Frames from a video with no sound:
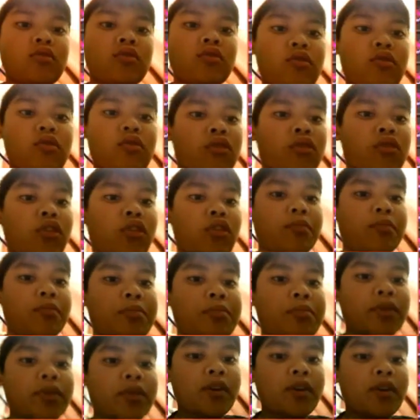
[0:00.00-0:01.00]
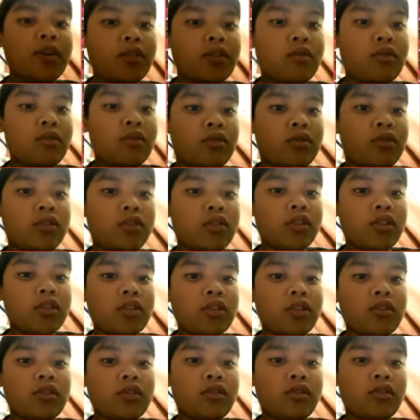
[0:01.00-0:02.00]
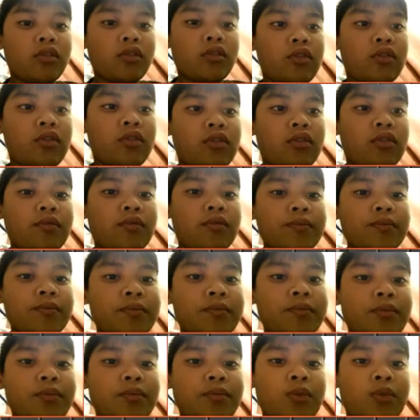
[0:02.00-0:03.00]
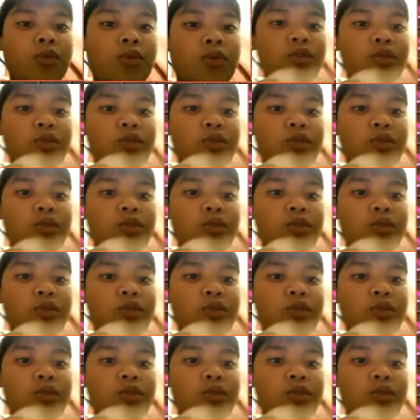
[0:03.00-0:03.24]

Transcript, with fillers: or pink or or